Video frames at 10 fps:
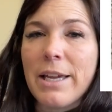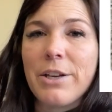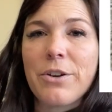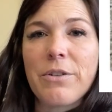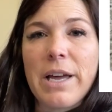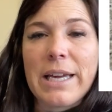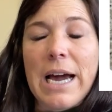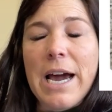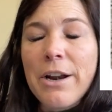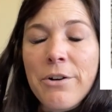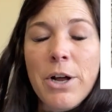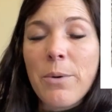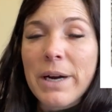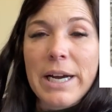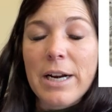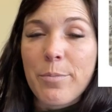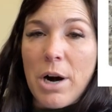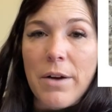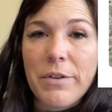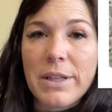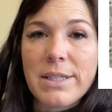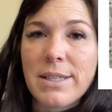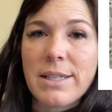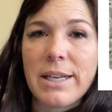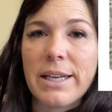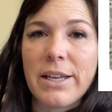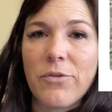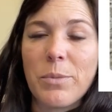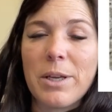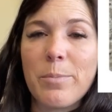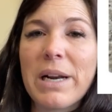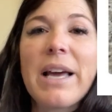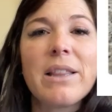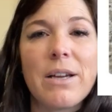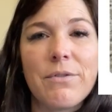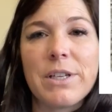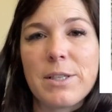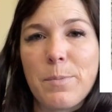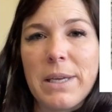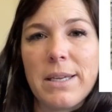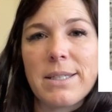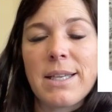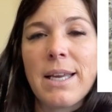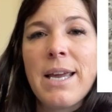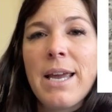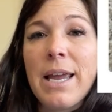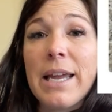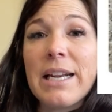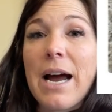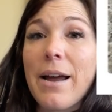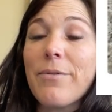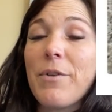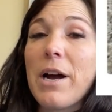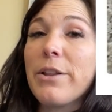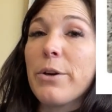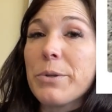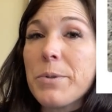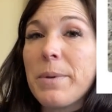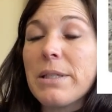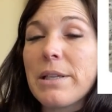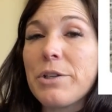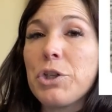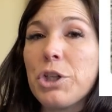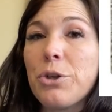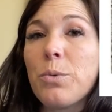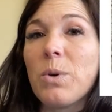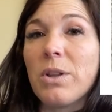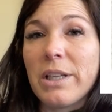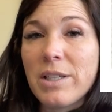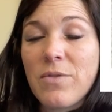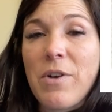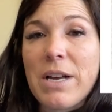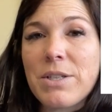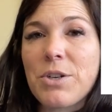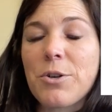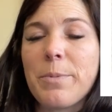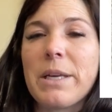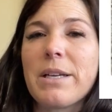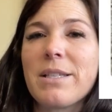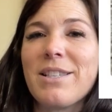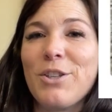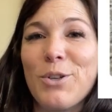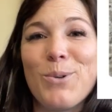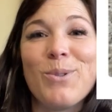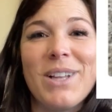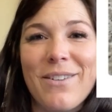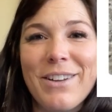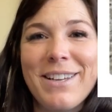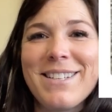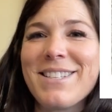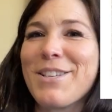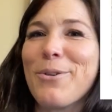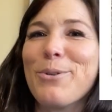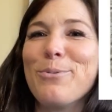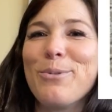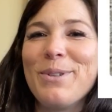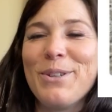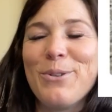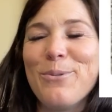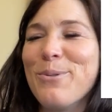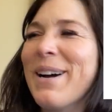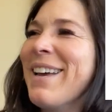And you're like, I don't know what kind of profit this is going to give me, but I love this piece and i find those pieces you will list faster because you love it so you you